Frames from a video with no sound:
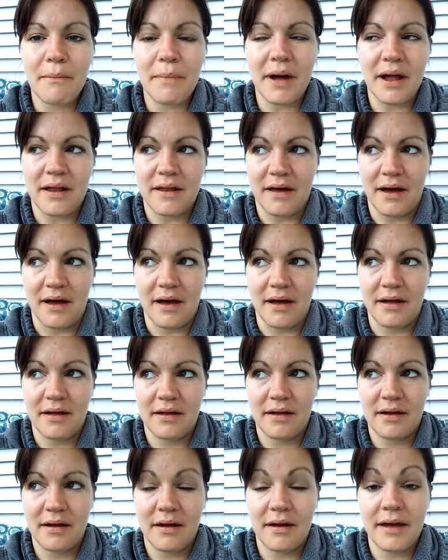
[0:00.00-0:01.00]
But
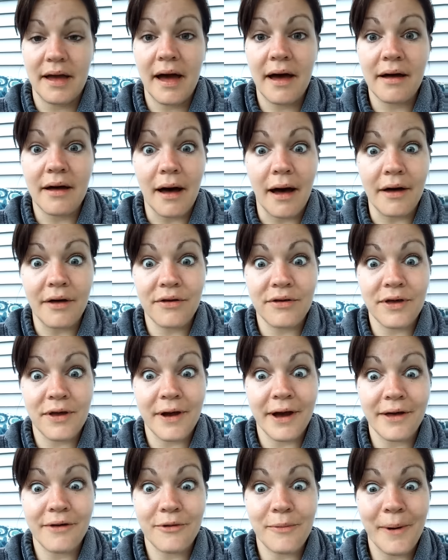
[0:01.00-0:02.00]
yeah, I'll see
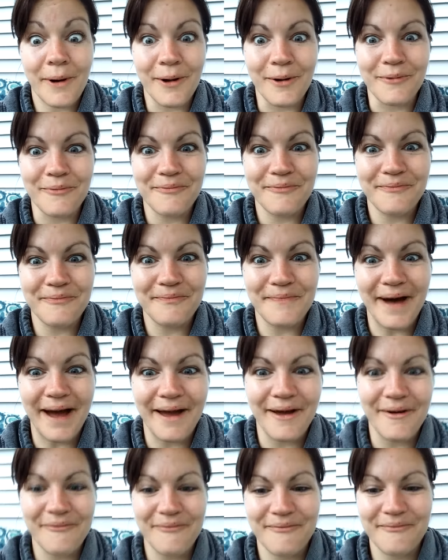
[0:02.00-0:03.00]
you guys tomorrow.
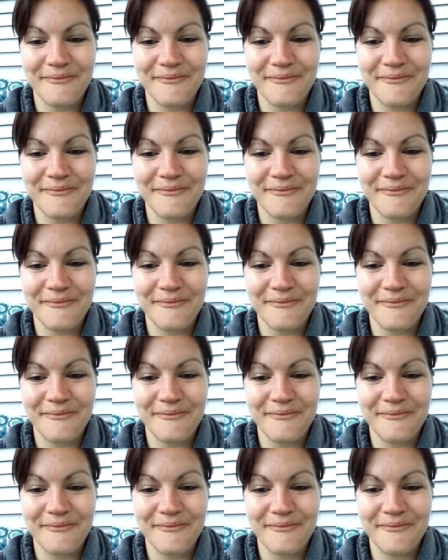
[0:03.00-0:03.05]
Bye.